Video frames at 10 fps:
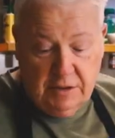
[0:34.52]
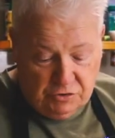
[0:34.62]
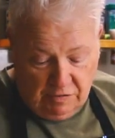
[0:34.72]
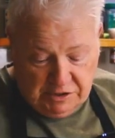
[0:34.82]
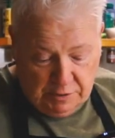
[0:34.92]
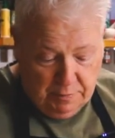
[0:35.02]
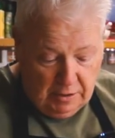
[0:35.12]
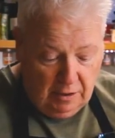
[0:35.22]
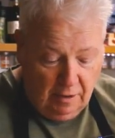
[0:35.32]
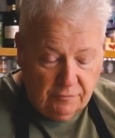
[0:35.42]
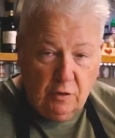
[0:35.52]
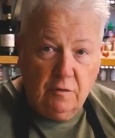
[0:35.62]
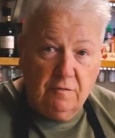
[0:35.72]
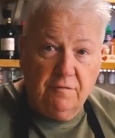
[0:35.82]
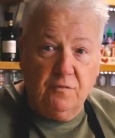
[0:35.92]
this recipe I've
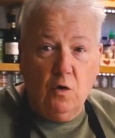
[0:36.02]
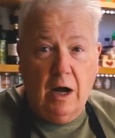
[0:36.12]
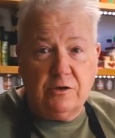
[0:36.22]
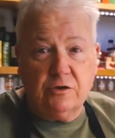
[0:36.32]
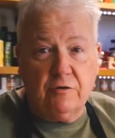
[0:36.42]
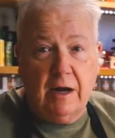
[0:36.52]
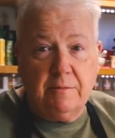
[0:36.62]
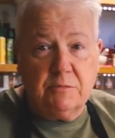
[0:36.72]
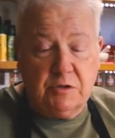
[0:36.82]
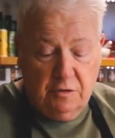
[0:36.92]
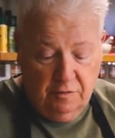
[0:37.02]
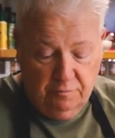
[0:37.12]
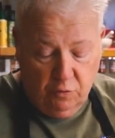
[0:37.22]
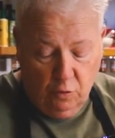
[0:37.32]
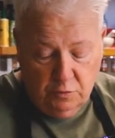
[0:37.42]
got 400 grams
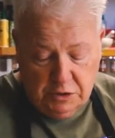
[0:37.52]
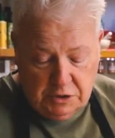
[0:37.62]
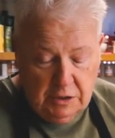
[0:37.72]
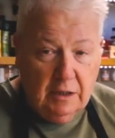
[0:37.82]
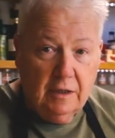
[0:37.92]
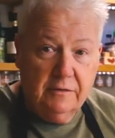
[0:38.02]
of prawns,